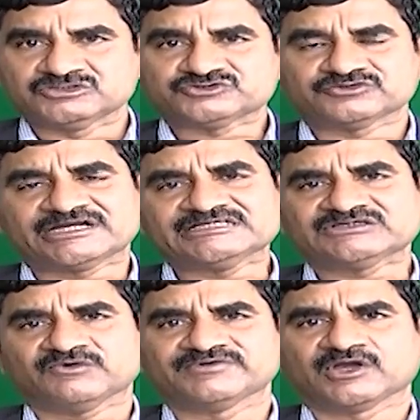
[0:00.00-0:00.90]
So that is
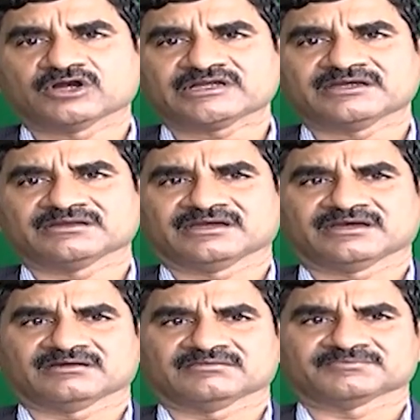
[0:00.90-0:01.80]
how we got a,
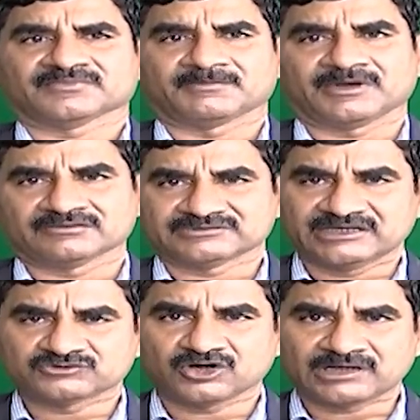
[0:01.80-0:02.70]
a, um,
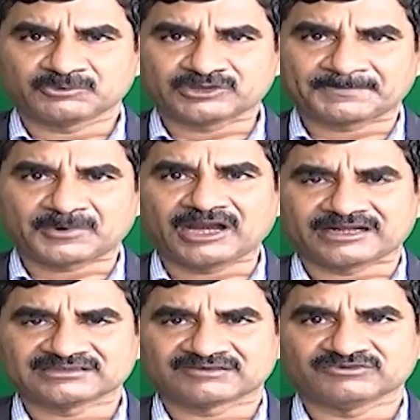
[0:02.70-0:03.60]
a thought about a
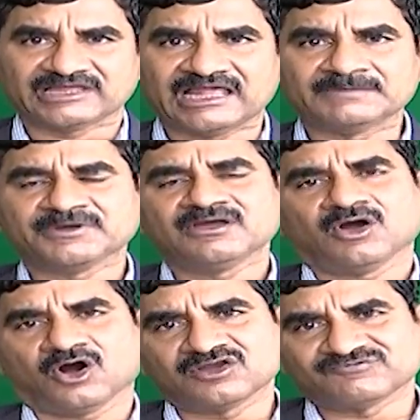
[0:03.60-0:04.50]
product that will help
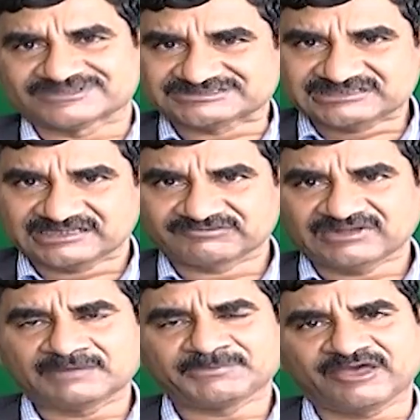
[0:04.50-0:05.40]
all of us. It will
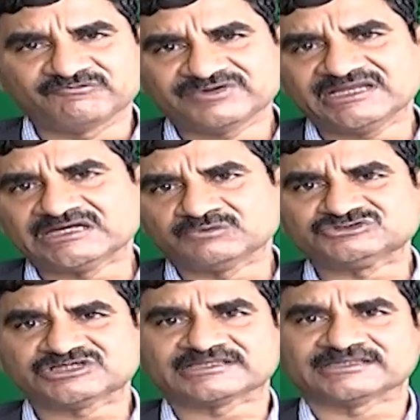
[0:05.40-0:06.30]
help every
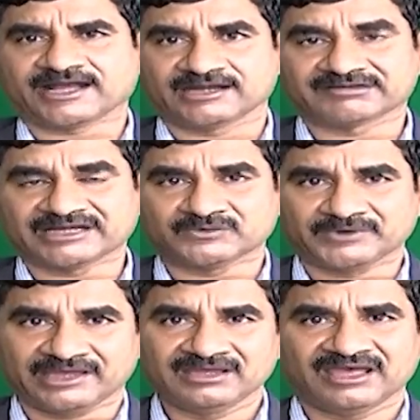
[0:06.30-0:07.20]
individual in the country
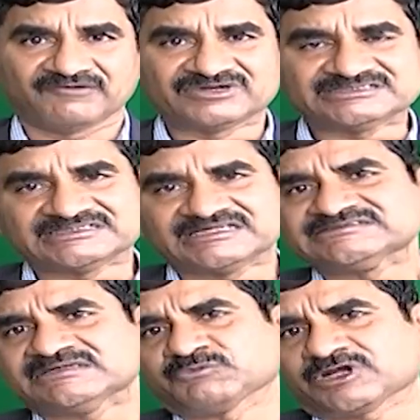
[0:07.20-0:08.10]
today. Every
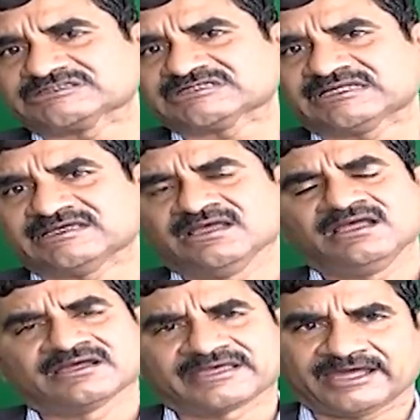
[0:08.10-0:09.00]
citizen potentially
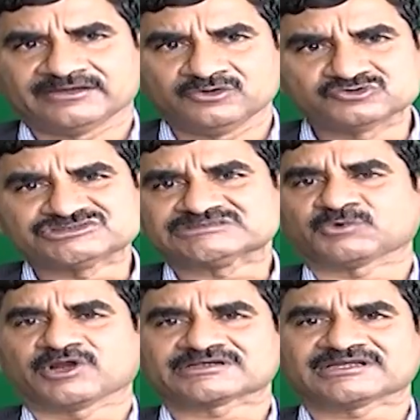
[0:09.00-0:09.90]
can use this
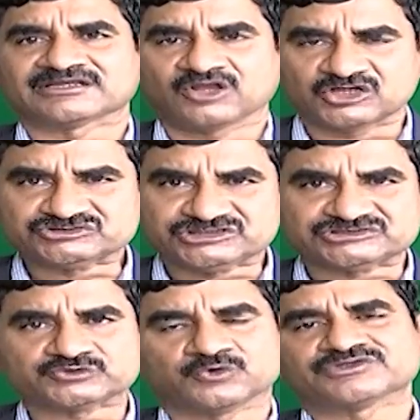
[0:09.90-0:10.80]
product and launch,
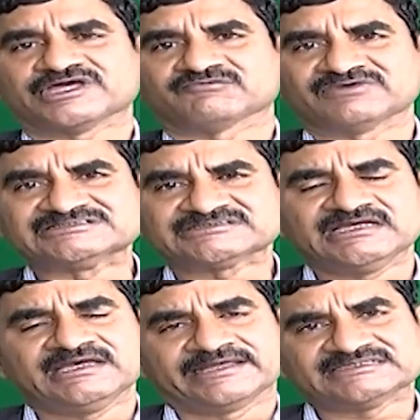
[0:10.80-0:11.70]
store their wills
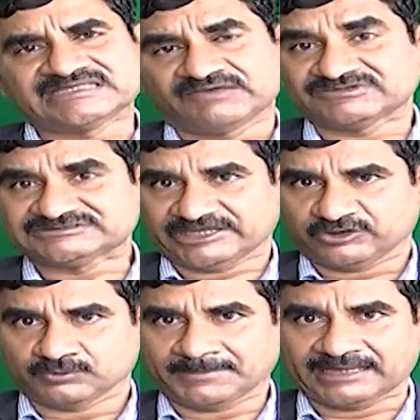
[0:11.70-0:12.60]
in a safe and
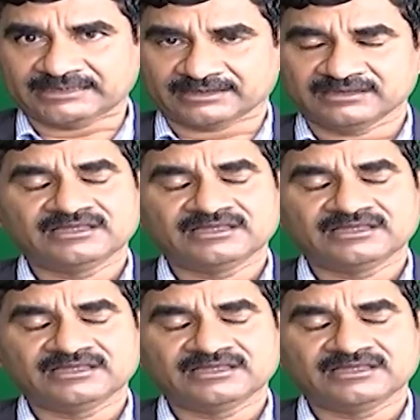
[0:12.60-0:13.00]
secure manner.